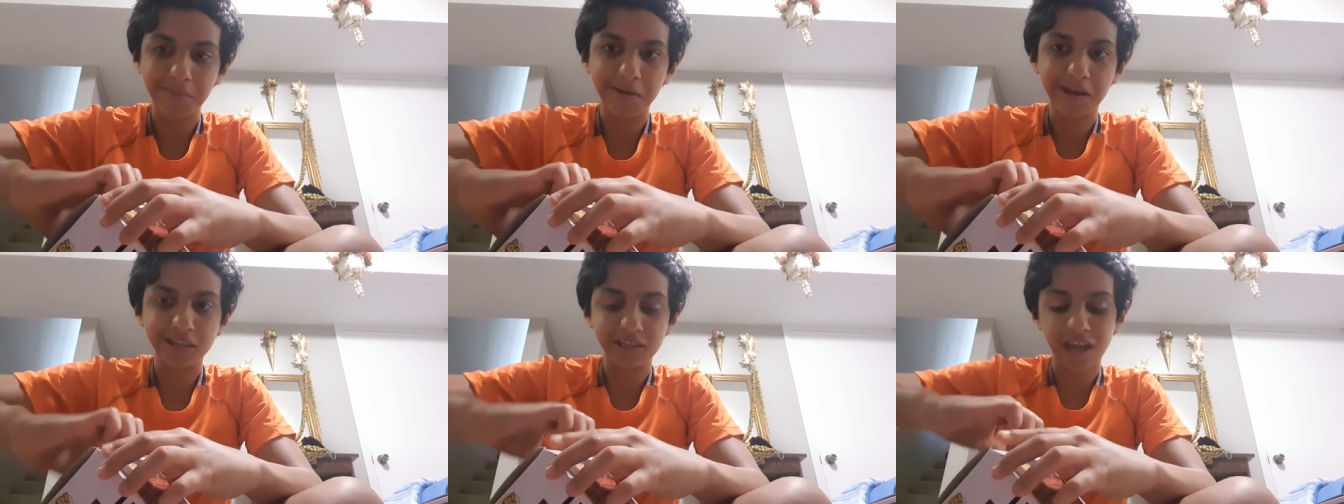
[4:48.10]

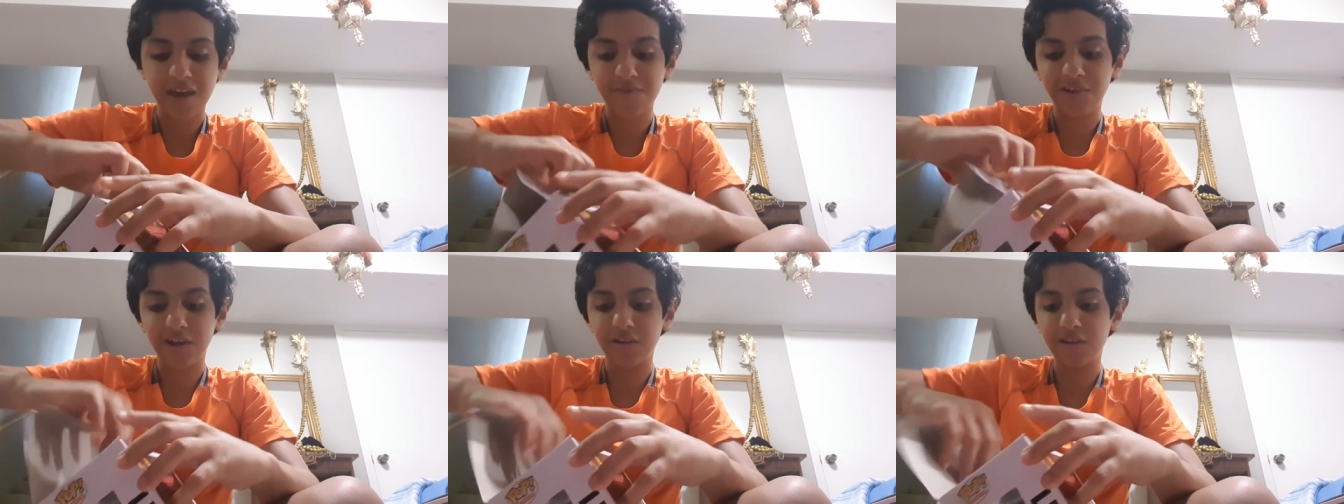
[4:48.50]
because i have
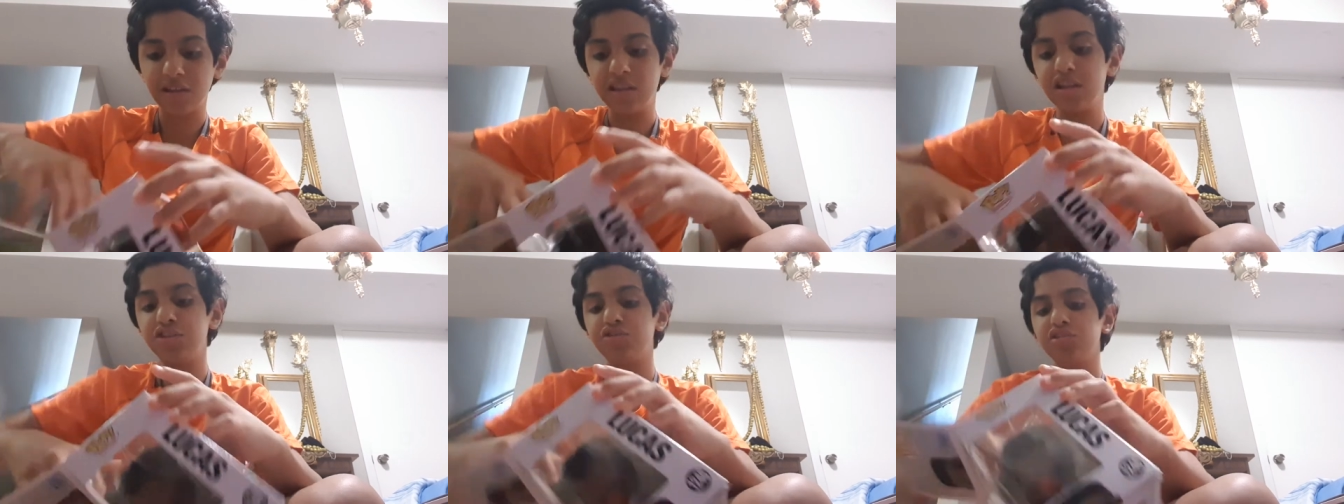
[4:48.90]
like
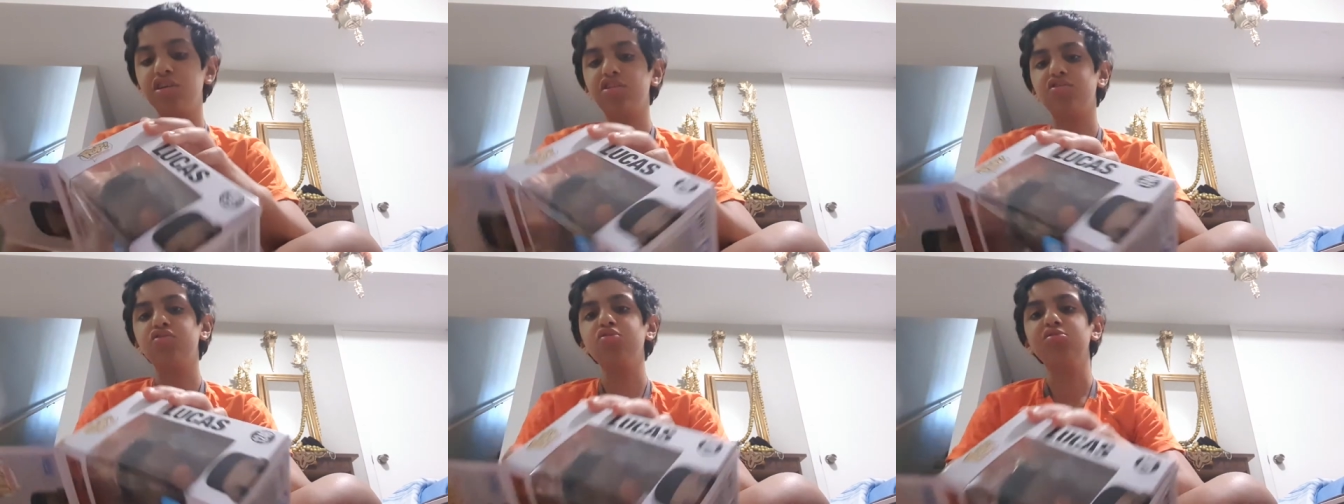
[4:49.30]
literally
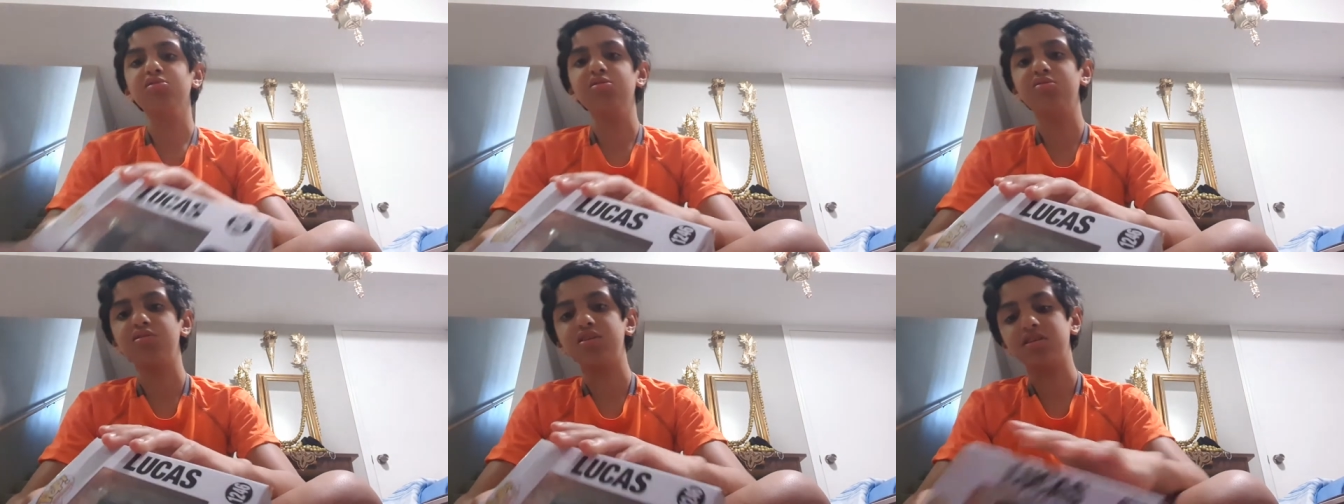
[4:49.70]
two
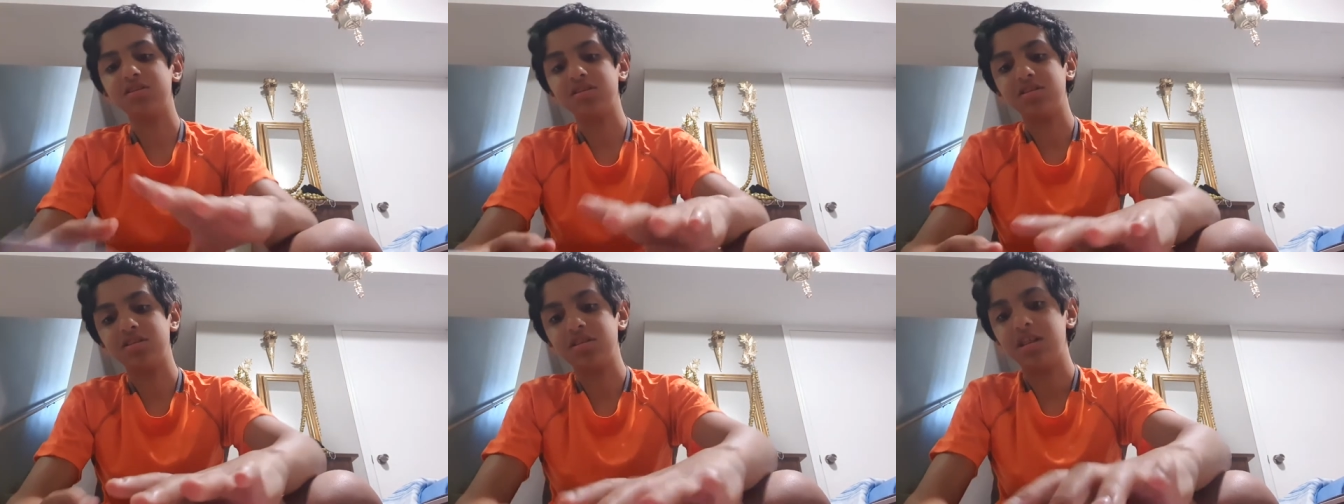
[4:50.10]

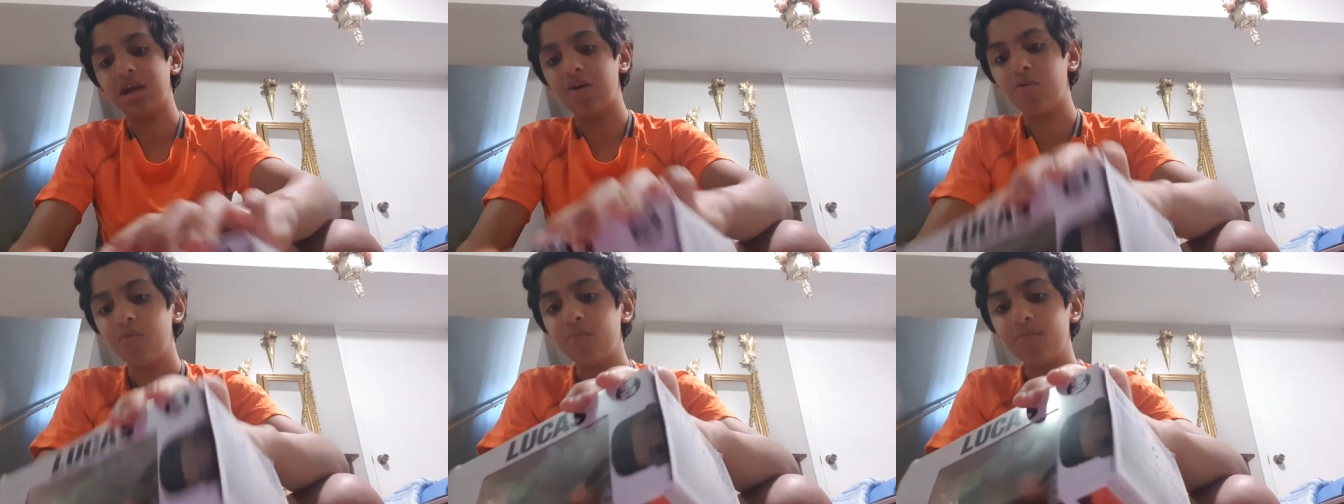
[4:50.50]
lucases now